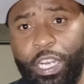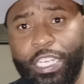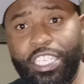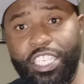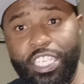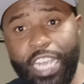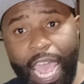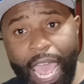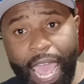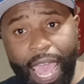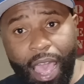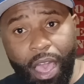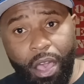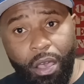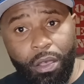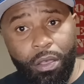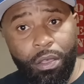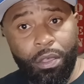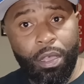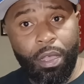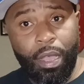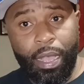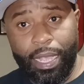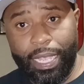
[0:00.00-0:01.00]
Child,
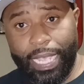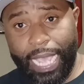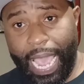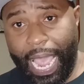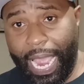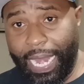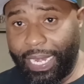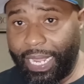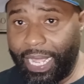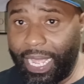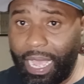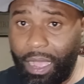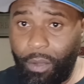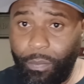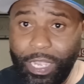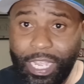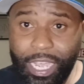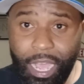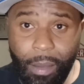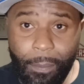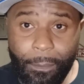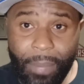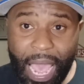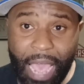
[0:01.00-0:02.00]
goddamn, we
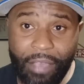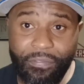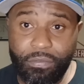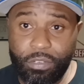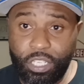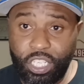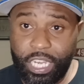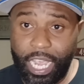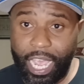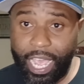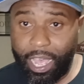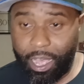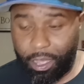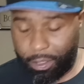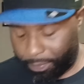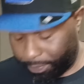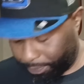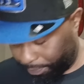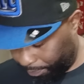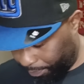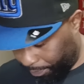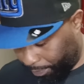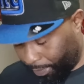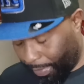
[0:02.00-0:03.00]
come back from Child.
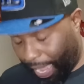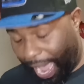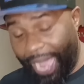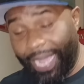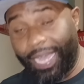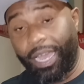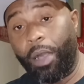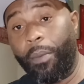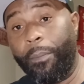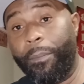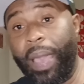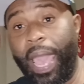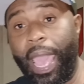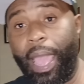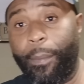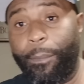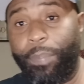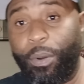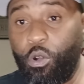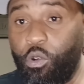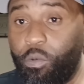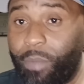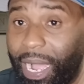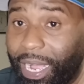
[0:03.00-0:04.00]
I come back,
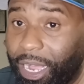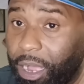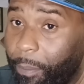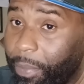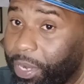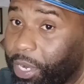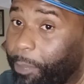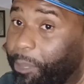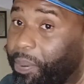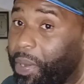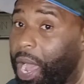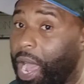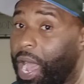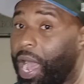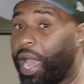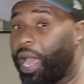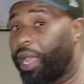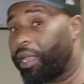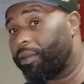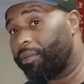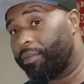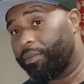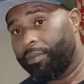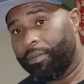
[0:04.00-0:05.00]
boom, I come in the
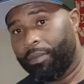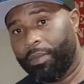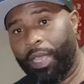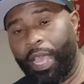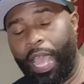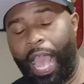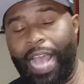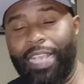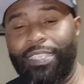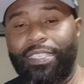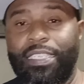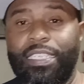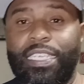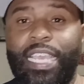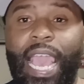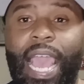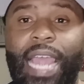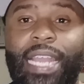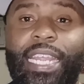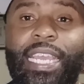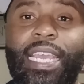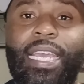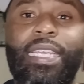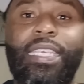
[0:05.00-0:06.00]
pod. I see
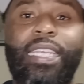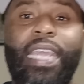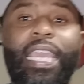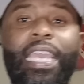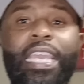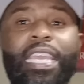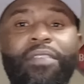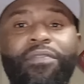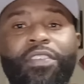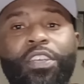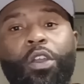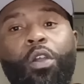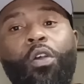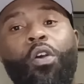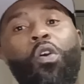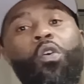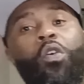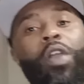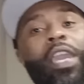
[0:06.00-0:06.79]
goddamn Dave and the old